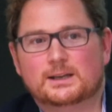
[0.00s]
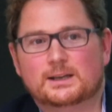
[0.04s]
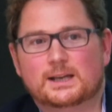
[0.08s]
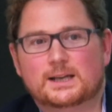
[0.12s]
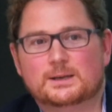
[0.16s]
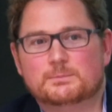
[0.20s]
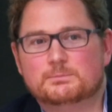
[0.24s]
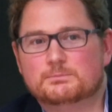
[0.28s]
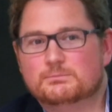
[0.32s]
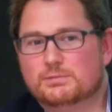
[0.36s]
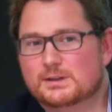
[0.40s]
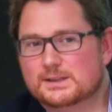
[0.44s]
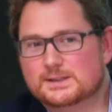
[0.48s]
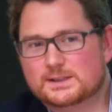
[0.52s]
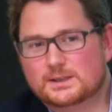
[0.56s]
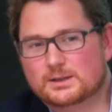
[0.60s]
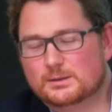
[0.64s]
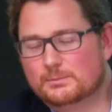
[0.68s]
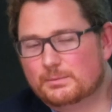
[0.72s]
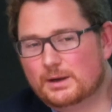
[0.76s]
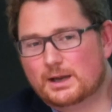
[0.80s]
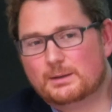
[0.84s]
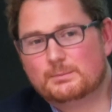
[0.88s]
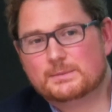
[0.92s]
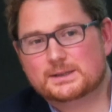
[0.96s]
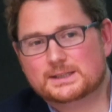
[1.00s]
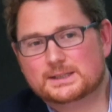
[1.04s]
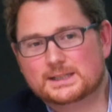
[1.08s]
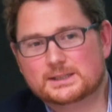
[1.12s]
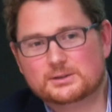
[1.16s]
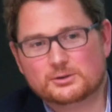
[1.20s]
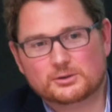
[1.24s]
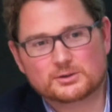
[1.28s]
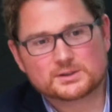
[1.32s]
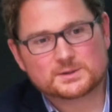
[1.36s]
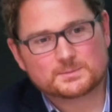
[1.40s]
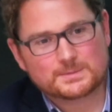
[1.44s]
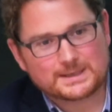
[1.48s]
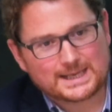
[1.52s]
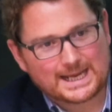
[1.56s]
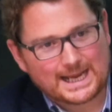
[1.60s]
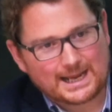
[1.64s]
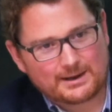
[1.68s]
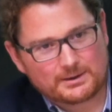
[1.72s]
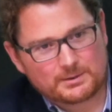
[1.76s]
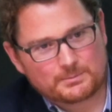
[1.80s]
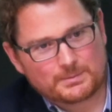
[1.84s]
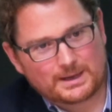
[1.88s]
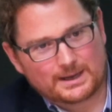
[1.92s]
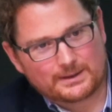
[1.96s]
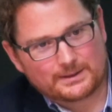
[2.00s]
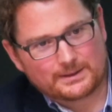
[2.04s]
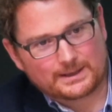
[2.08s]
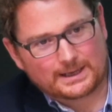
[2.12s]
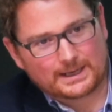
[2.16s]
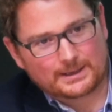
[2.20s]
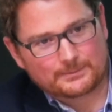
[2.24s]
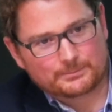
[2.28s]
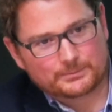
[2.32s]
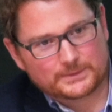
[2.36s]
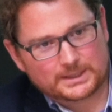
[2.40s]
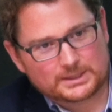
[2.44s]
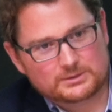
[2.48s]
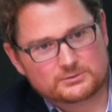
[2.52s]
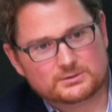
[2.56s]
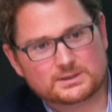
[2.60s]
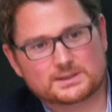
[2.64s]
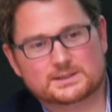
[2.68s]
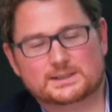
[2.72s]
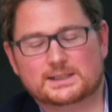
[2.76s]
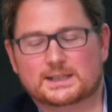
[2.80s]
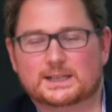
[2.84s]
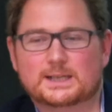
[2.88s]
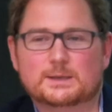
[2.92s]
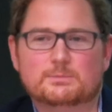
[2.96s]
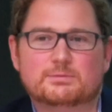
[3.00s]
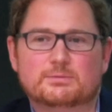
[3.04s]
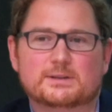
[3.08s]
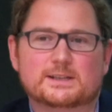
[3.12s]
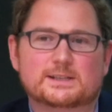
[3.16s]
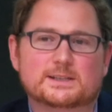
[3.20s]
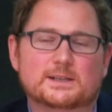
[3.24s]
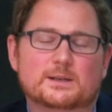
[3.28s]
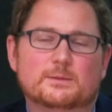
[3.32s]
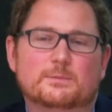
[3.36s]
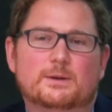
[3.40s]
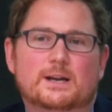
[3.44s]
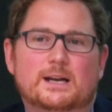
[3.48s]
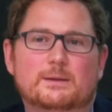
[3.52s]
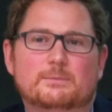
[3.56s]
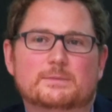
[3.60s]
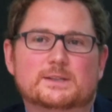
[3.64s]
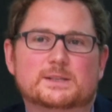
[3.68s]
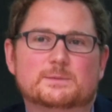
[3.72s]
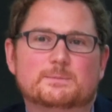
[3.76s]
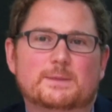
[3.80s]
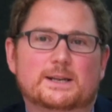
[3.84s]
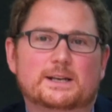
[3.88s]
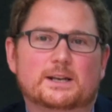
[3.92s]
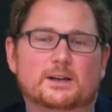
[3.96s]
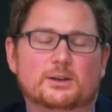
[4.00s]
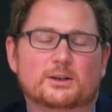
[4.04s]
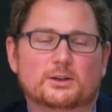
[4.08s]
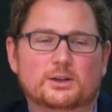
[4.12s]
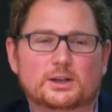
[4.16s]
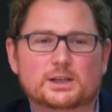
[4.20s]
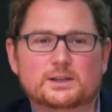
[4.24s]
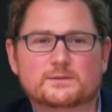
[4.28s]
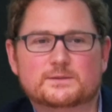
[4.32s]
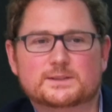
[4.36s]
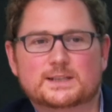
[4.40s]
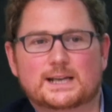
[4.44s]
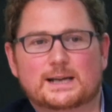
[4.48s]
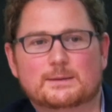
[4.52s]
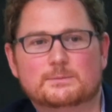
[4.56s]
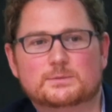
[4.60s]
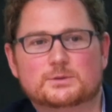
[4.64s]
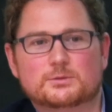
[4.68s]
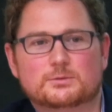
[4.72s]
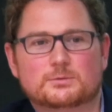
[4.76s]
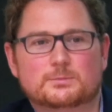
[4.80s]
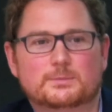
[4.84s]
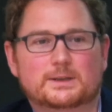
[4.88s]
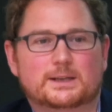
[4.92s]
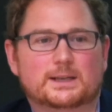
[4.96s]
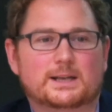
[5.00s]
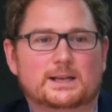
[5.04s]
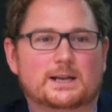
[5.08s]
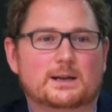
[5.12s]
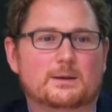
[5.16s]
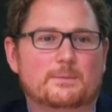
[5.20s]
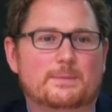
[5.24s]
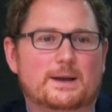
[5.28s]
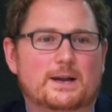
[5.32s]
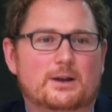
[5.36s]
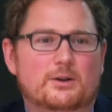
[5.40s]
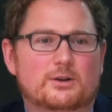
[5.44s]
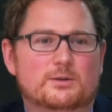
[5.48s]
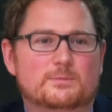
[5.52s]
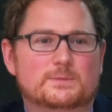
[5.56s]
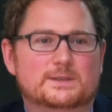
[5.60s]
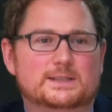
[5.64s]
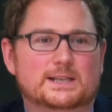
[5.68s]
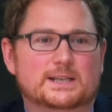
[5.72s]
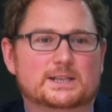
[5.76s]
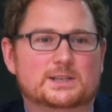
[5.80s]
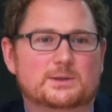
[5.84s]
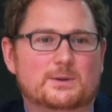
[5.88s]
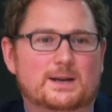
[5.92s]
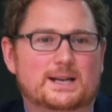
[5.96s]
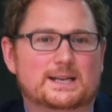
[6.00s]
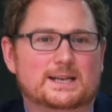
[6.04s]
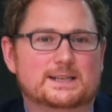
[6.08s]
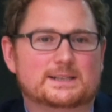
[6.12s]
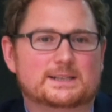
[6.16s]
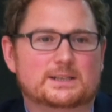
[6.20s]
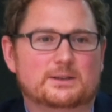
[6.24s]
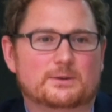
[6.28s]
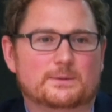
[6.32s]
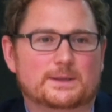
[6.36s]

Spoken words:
And President Obama did not speak out about that. Interestingly, President Obama spent a lot of time talking about homosexuality